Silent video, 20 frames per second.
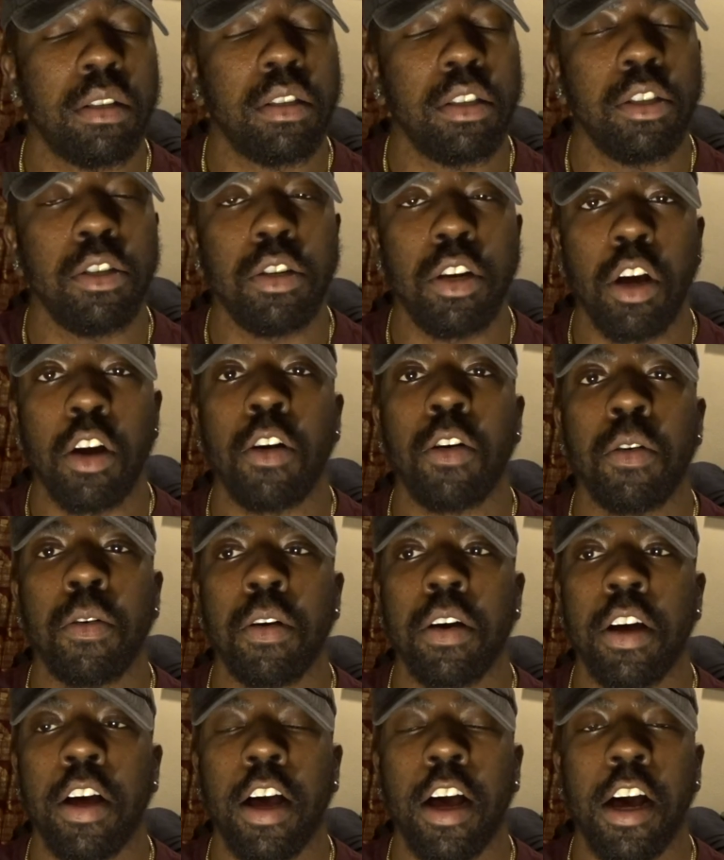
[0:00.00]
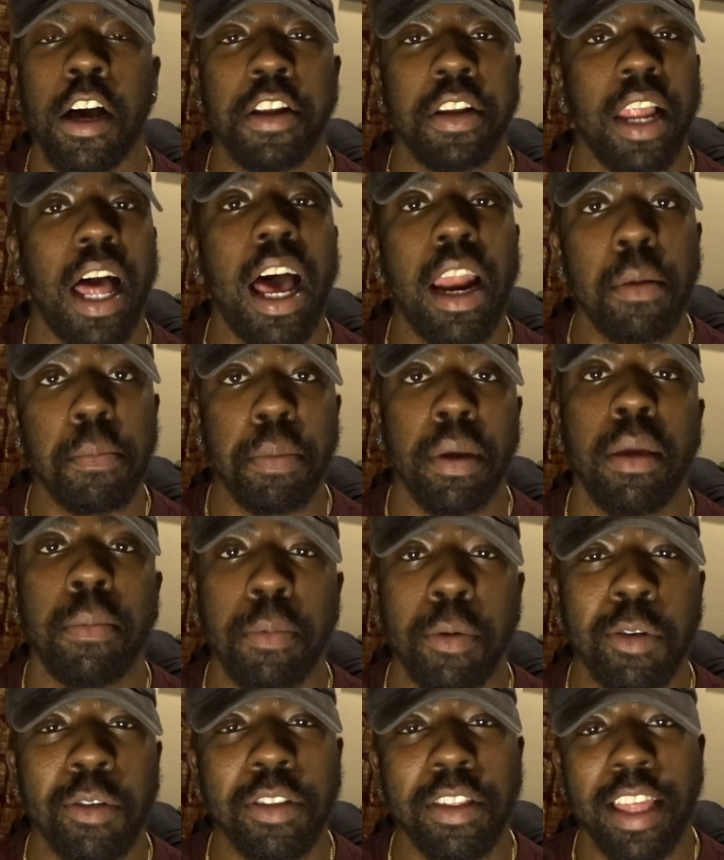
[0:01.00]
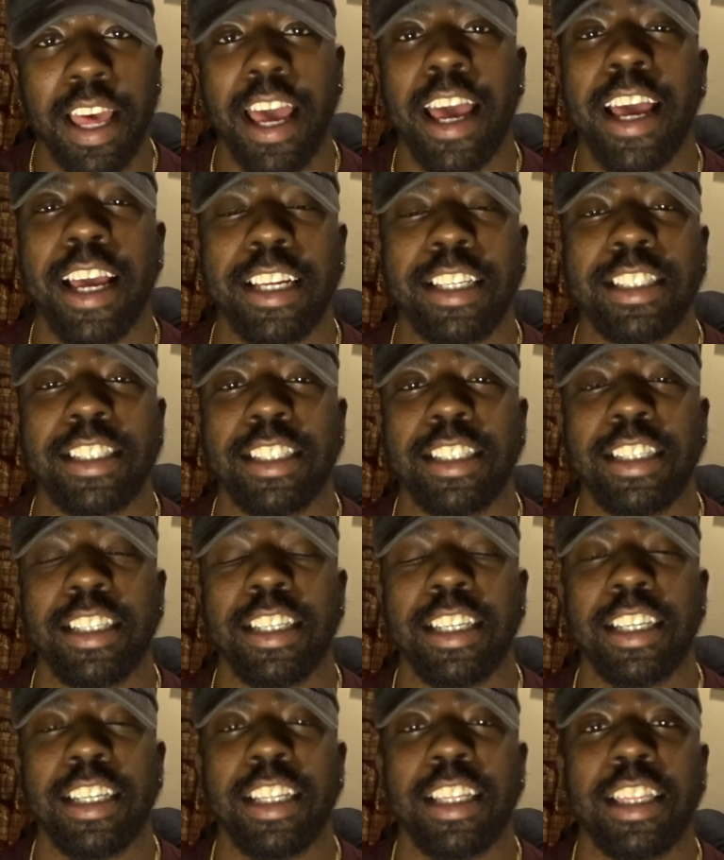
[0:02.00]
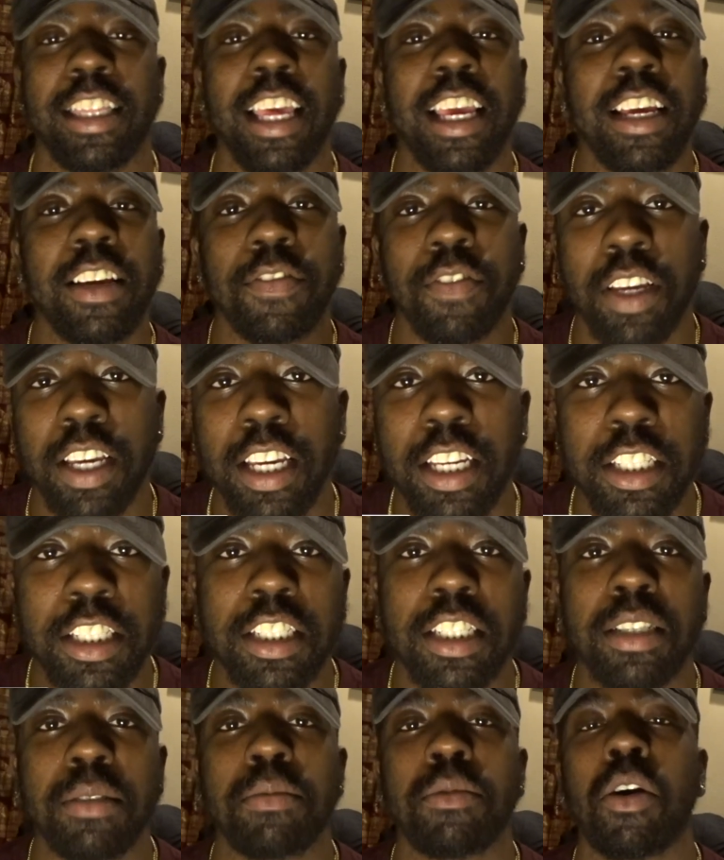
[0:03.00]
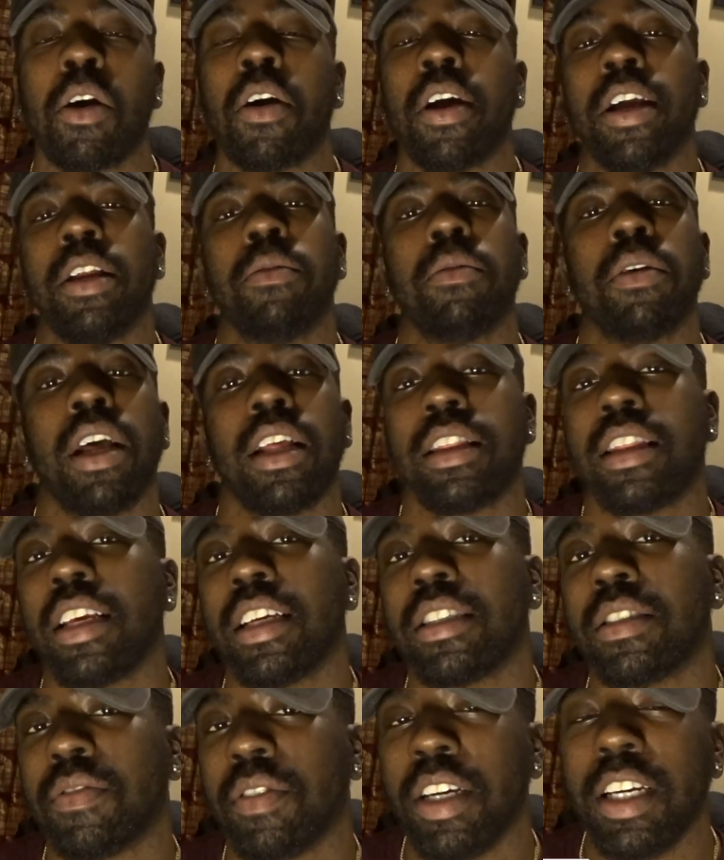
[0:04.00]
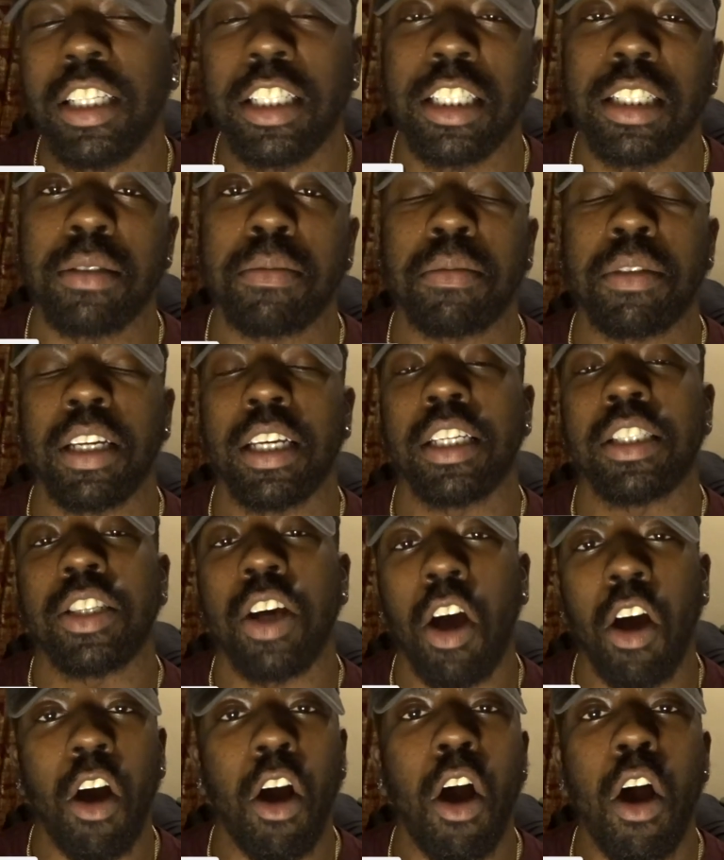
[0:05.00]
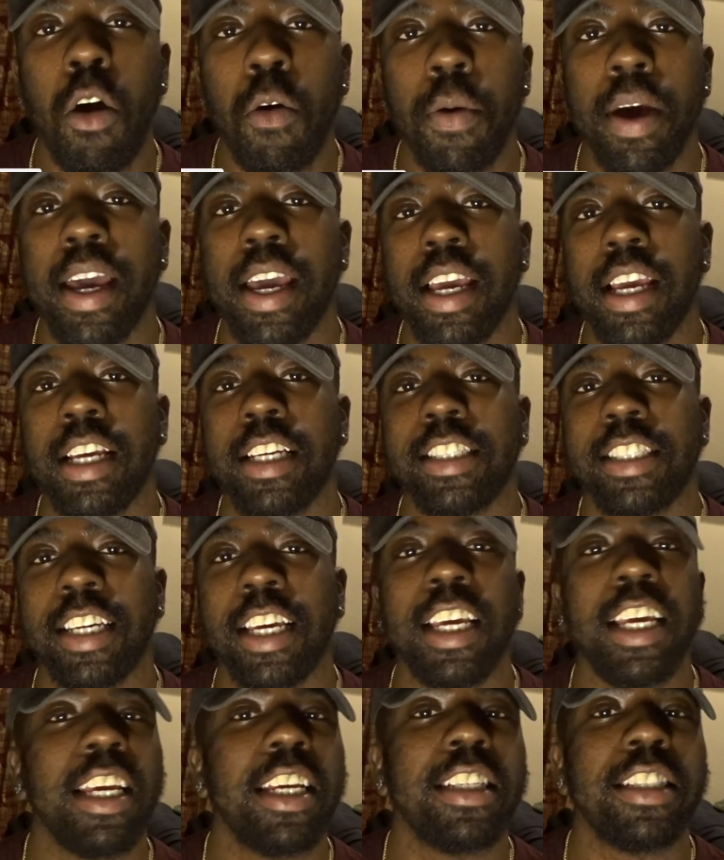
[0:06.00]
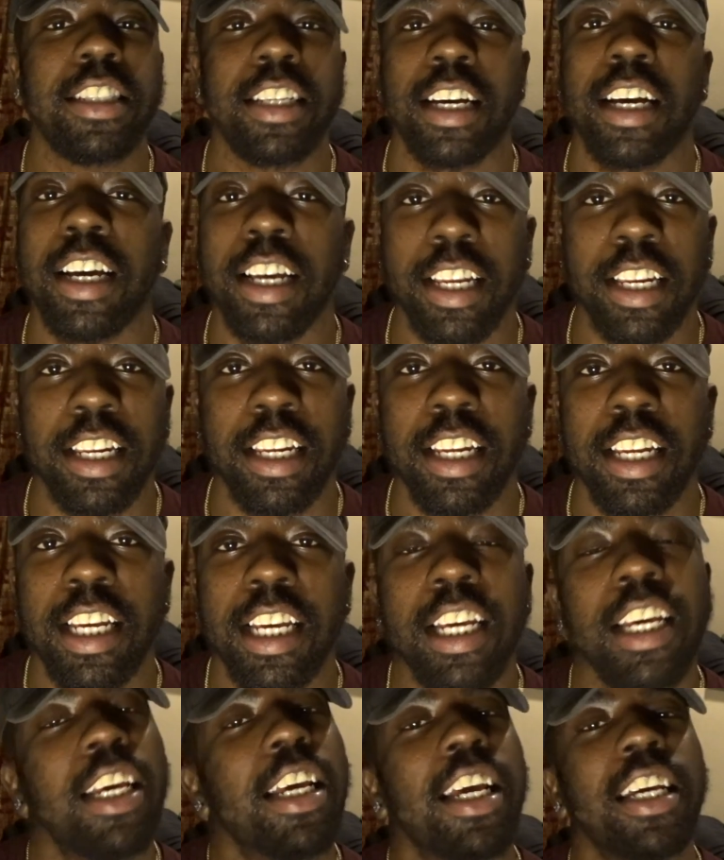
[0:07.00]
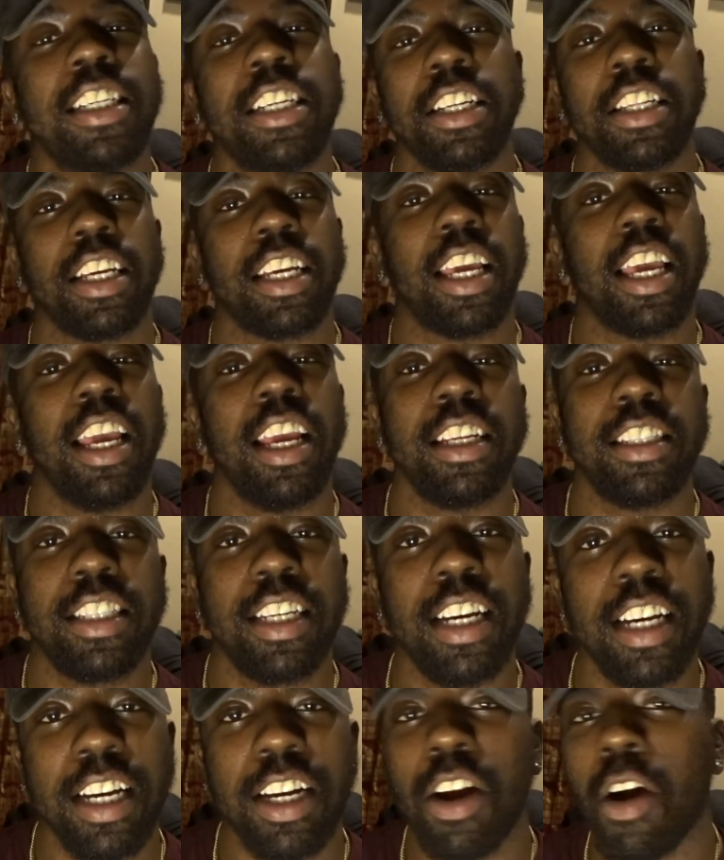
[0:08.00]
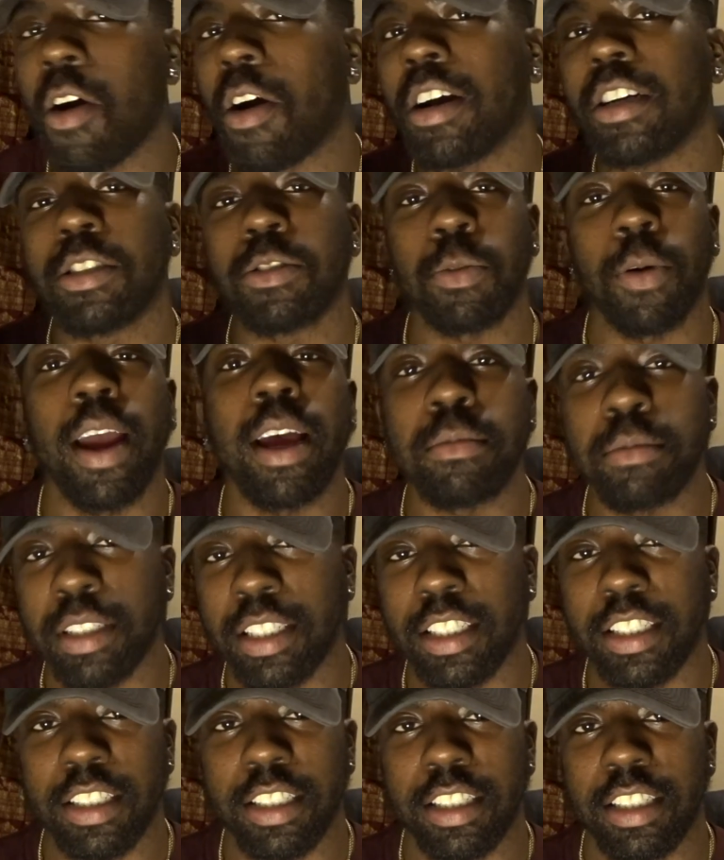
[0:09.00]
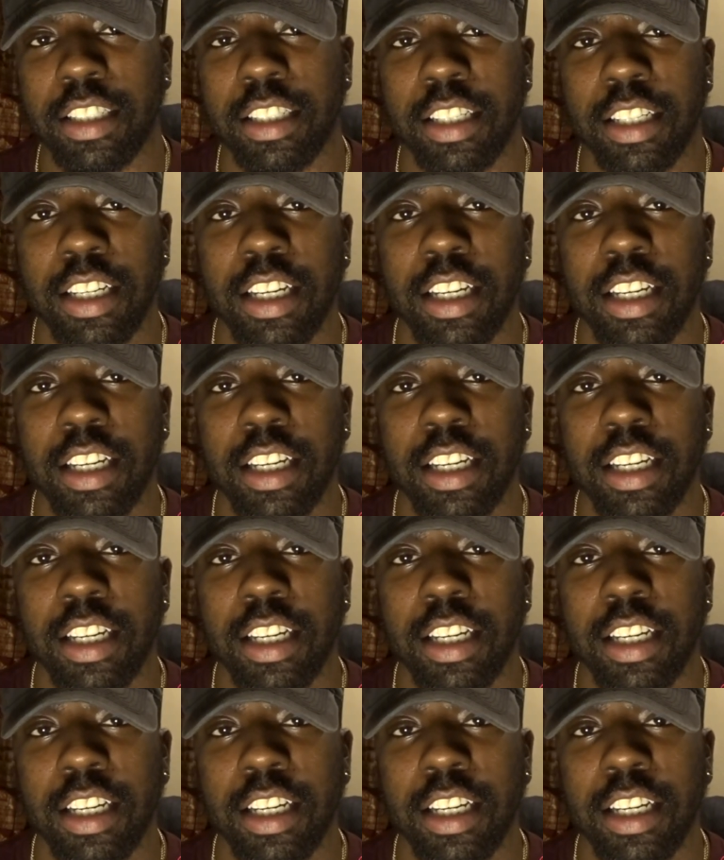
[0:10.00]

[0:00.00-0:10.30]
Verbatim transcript: You know, a lot of people that think of Egypt or anyone that thinks of Egypt, it's always King Tut. It's either King Tut or it's Ramses.